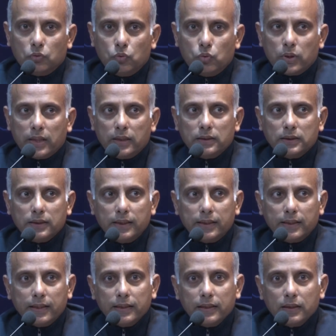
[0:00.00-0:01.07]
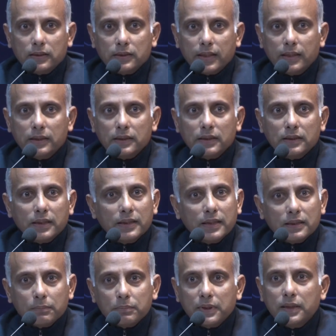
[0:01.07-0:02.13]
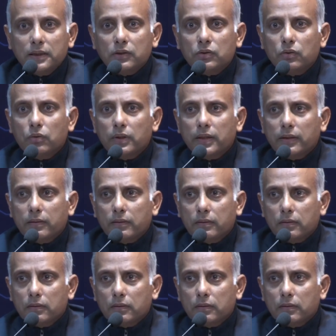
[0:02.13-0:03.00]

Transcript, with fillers: who can see ten years hence and say, yes, changes to ho rahe hain.